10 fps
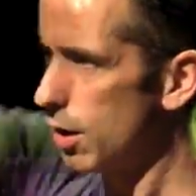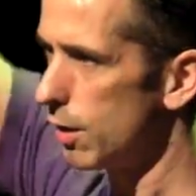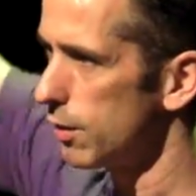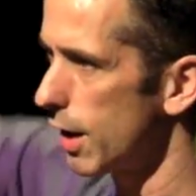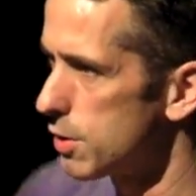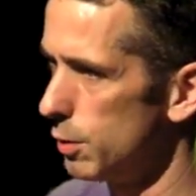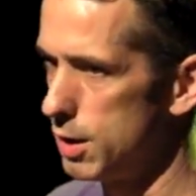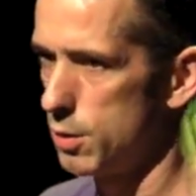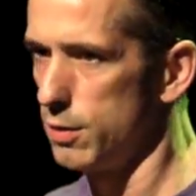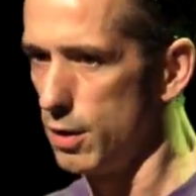her sexual
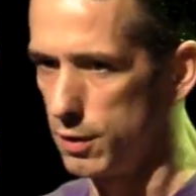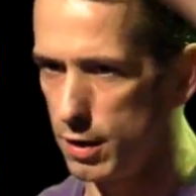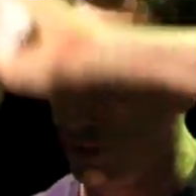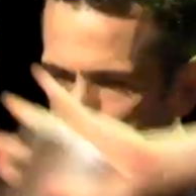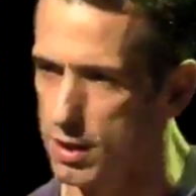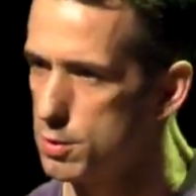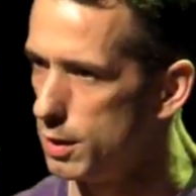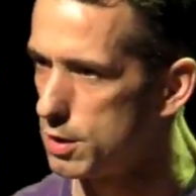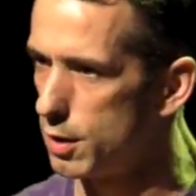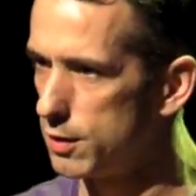interest, here's his
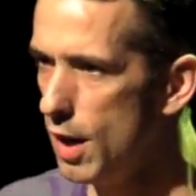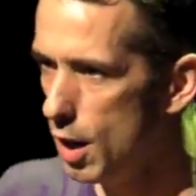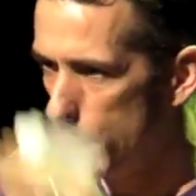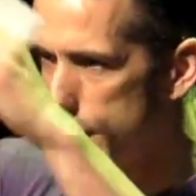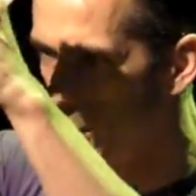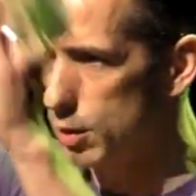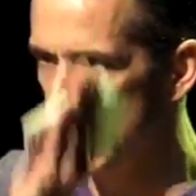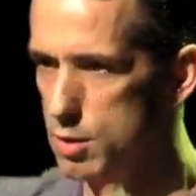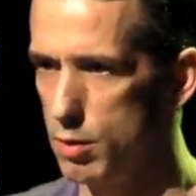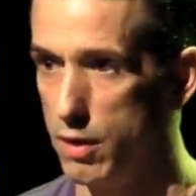sexual interest. We can
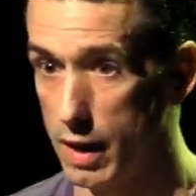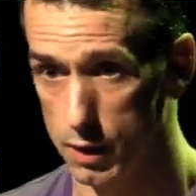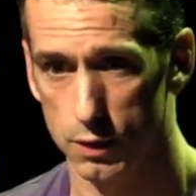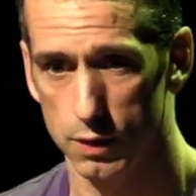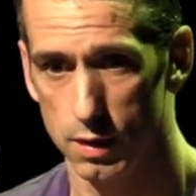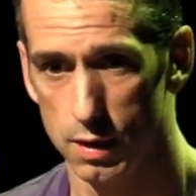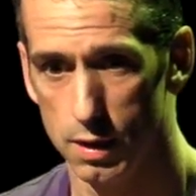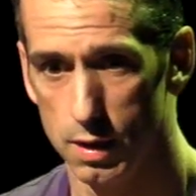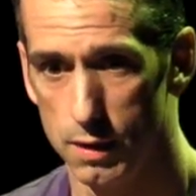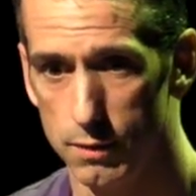only do this.
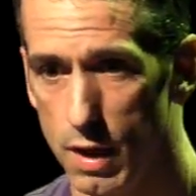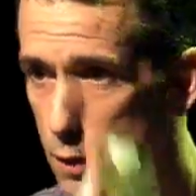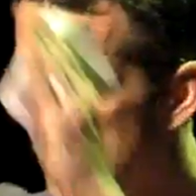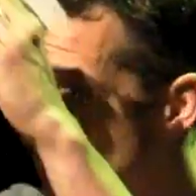If we